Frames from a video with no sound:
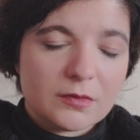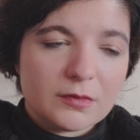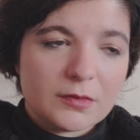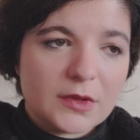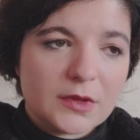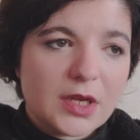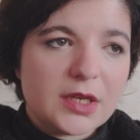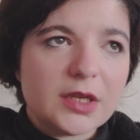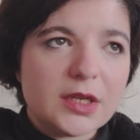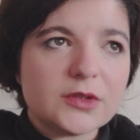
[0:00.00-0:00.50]

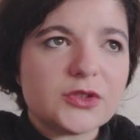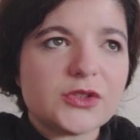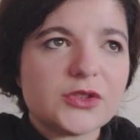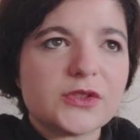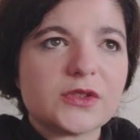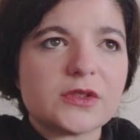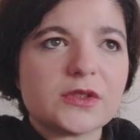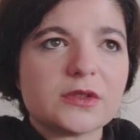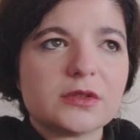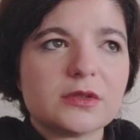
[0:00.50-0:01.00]
And not
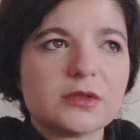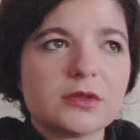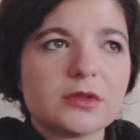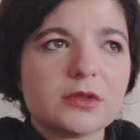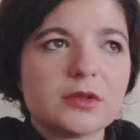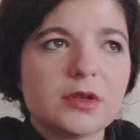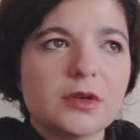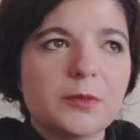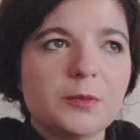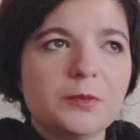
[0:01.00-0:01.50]
just,
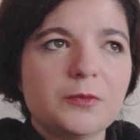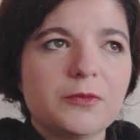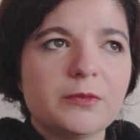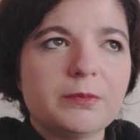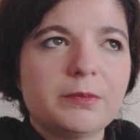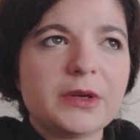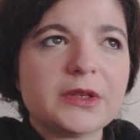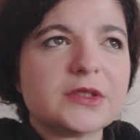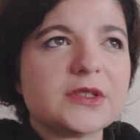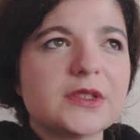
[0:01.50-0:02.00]

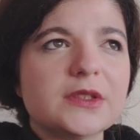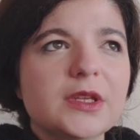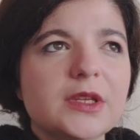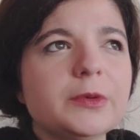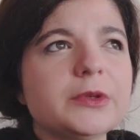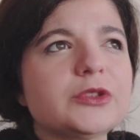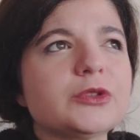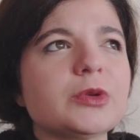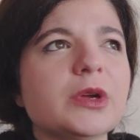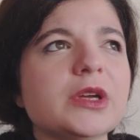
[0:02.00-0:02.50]
but they
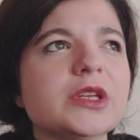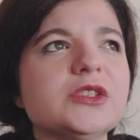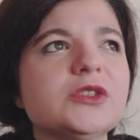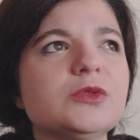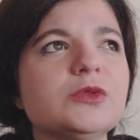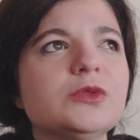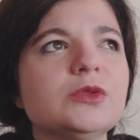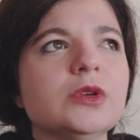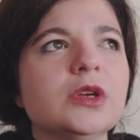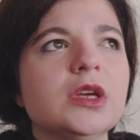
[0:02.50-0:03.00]
were trying
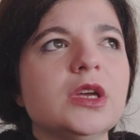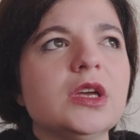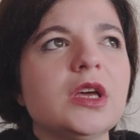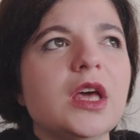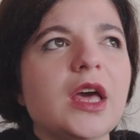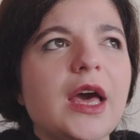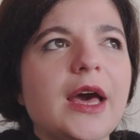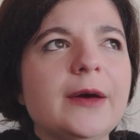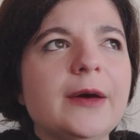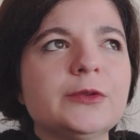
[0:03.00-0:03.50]
to
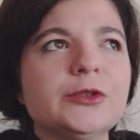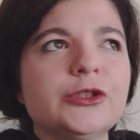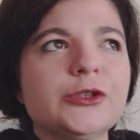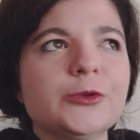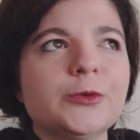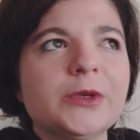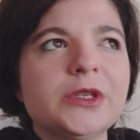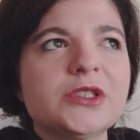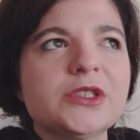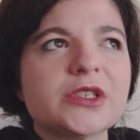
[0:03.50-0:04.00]

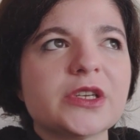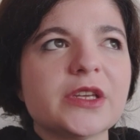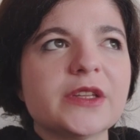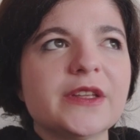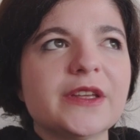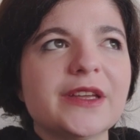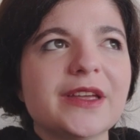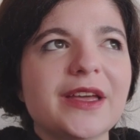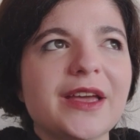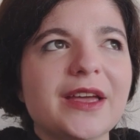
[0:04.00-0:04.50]
outdo each
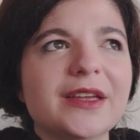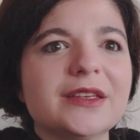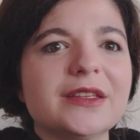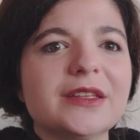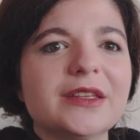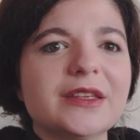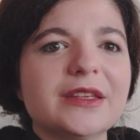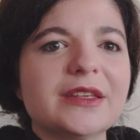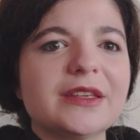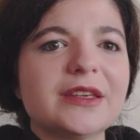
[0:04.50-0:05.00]
other and
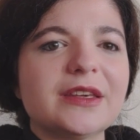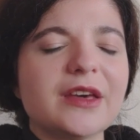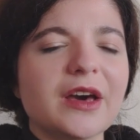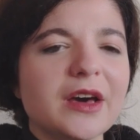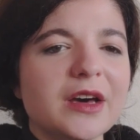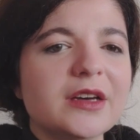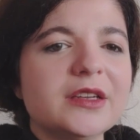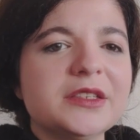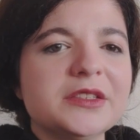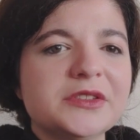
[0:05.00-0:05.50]

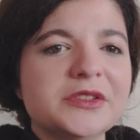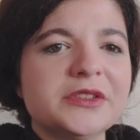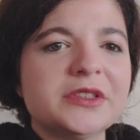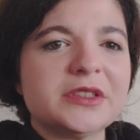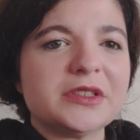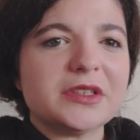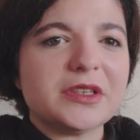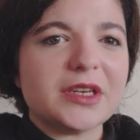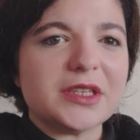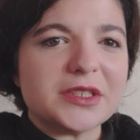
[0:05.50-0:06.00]
garner
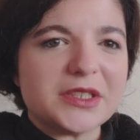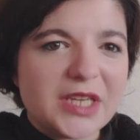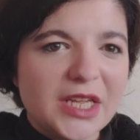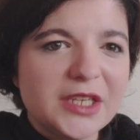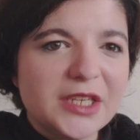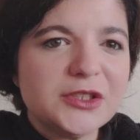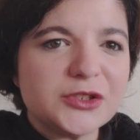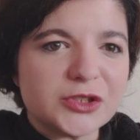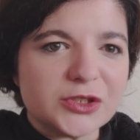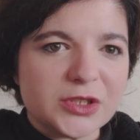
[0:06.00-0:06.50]

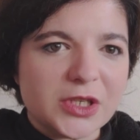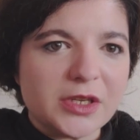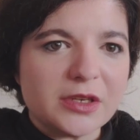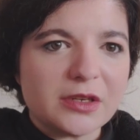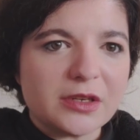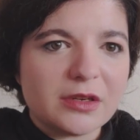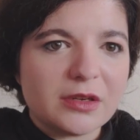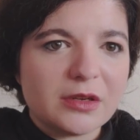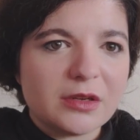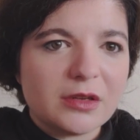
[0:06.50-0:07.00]
attention
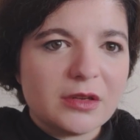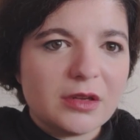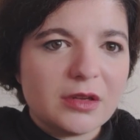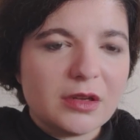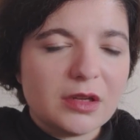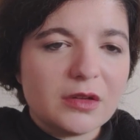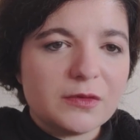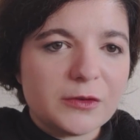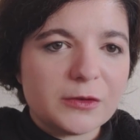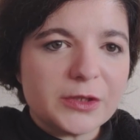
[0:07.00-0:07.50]

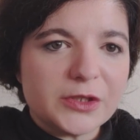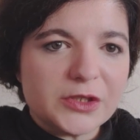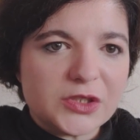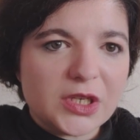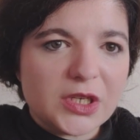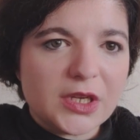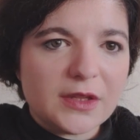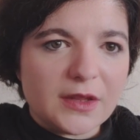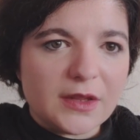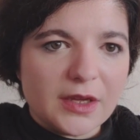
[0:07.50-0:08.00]
over each
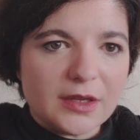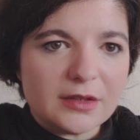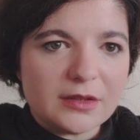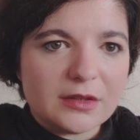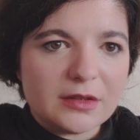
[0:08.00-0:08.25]
other.